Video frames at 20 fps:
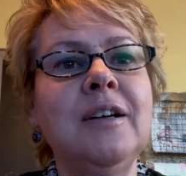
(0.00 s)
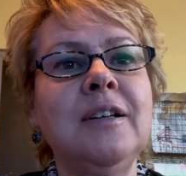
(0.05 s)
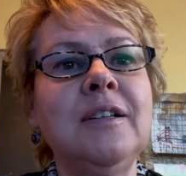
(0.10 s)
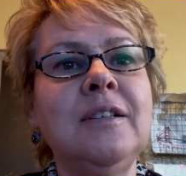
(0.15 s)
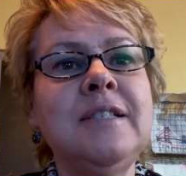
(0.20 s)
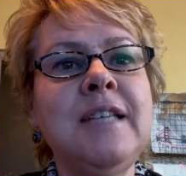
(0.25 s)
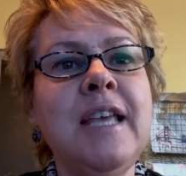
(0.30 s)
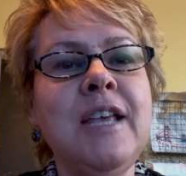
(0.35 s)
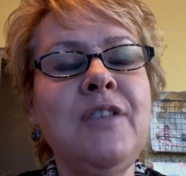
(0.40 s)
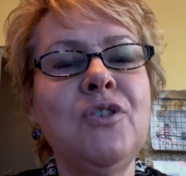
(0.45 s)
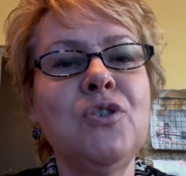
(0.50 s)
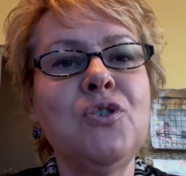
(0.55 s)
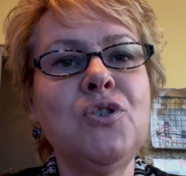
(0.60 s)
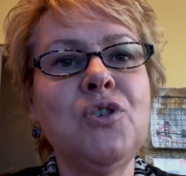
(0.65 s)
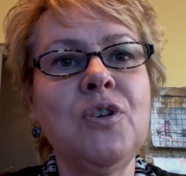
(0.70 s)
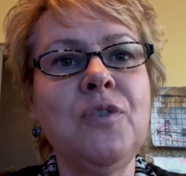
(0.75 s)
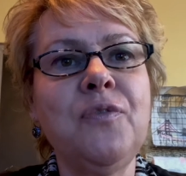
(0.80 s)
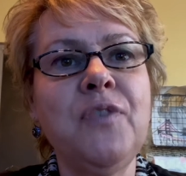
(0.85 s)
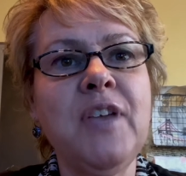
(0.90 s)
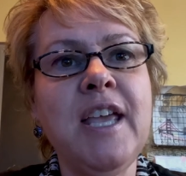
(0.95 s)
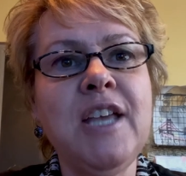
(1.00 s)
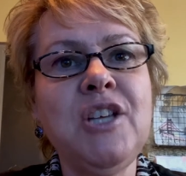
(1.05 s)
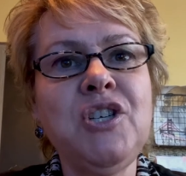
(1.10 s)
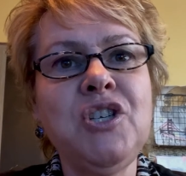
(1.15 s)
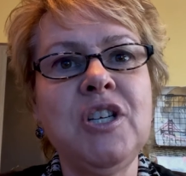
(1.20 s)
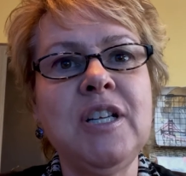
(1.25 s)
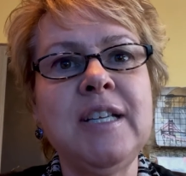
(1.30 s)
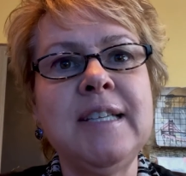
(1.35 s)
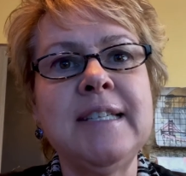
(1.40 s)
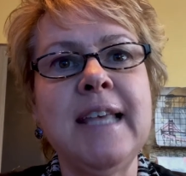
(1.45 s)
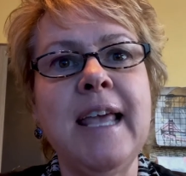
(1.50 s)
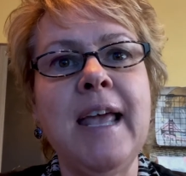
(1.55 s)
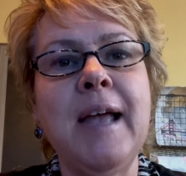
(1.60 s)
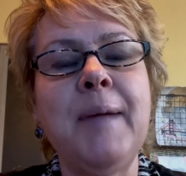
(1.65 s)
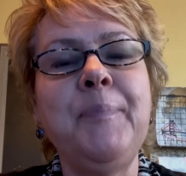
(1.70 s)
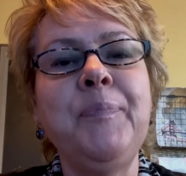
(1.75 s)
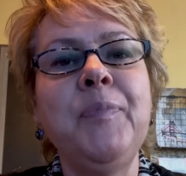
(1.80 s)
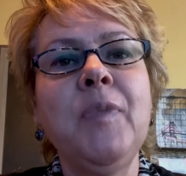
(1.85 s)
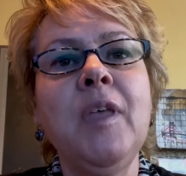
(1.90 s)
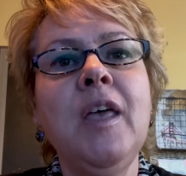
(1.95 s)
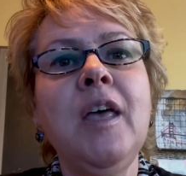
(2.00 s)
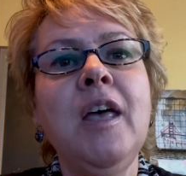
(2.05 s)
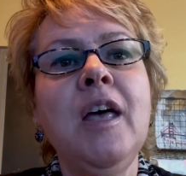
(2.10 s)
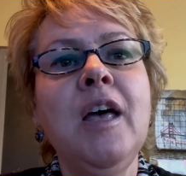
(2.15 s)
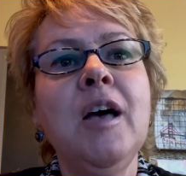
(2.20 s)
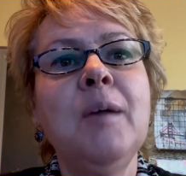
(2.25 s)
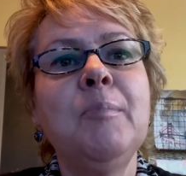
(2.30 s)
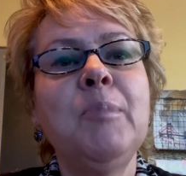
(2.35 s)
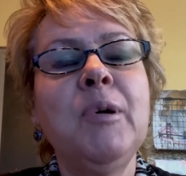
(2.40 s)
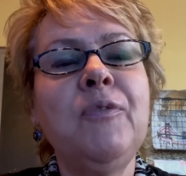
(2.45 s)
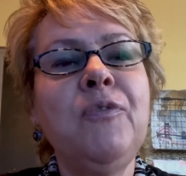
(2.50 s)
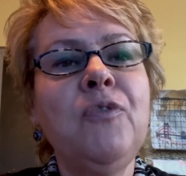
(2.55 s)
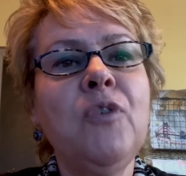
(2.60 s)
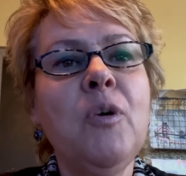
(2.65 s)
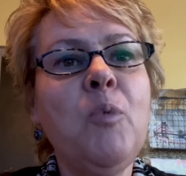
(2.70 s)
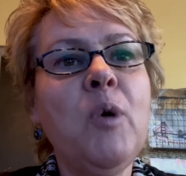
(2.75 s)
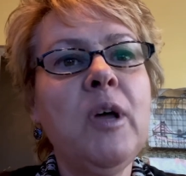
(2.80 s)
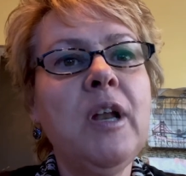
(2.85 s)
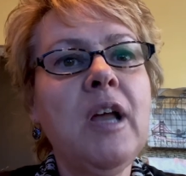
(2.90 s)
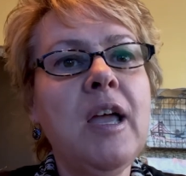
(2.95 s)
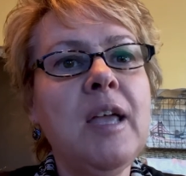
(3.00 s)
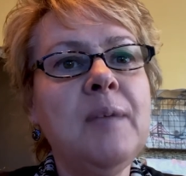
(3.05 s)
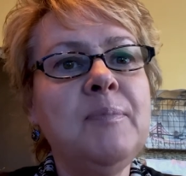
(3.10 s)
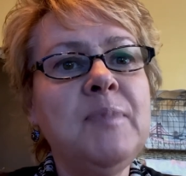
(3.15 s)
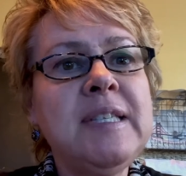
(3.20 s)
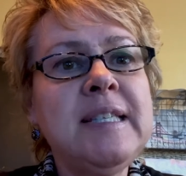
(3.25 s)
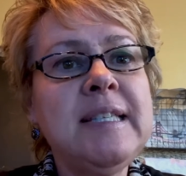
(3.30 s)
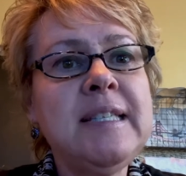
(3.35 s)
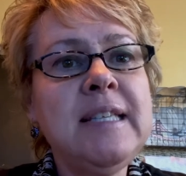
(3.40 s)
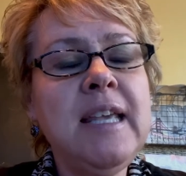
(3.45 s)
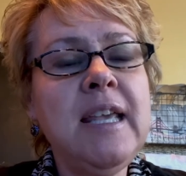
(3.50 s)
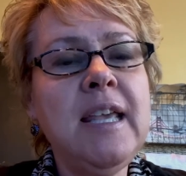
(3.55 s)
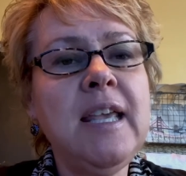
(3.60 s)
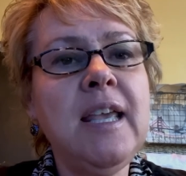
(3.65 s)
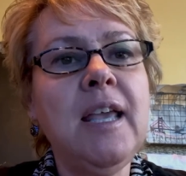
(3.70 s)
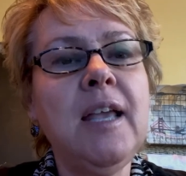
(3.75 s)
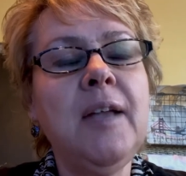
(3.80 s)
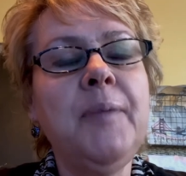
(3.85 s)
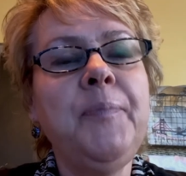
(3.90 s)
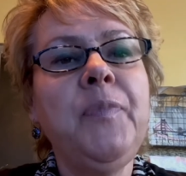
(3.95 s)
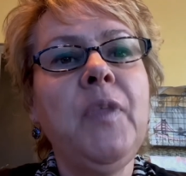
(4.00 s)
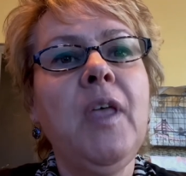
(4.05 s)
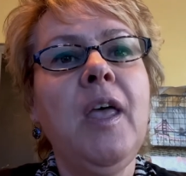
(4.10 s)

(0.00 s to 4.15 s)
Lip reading: take their certification exam. But from what I am seeing,